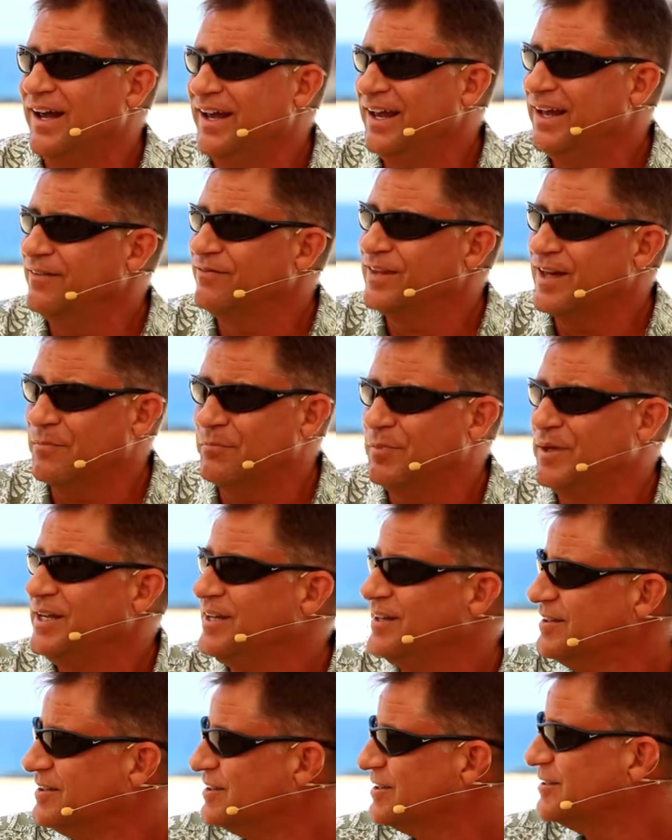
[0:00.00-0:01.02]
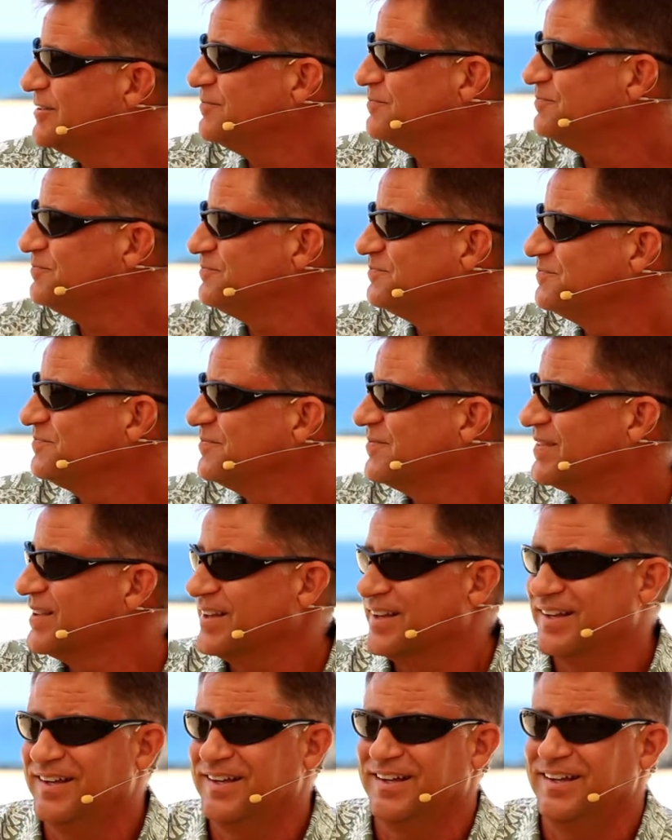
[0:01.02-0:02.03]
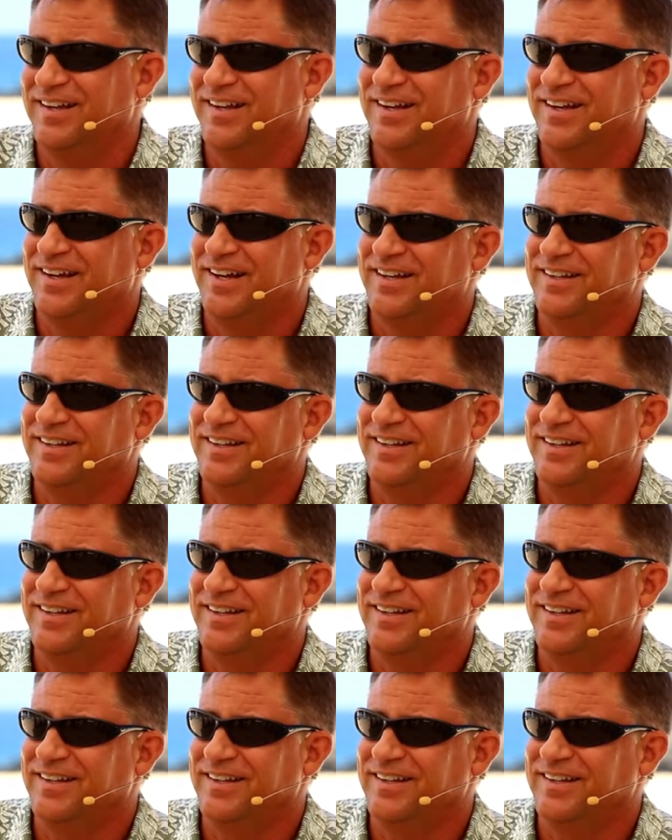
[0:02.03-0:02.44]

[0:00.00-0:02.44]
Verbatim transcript: I have that peace.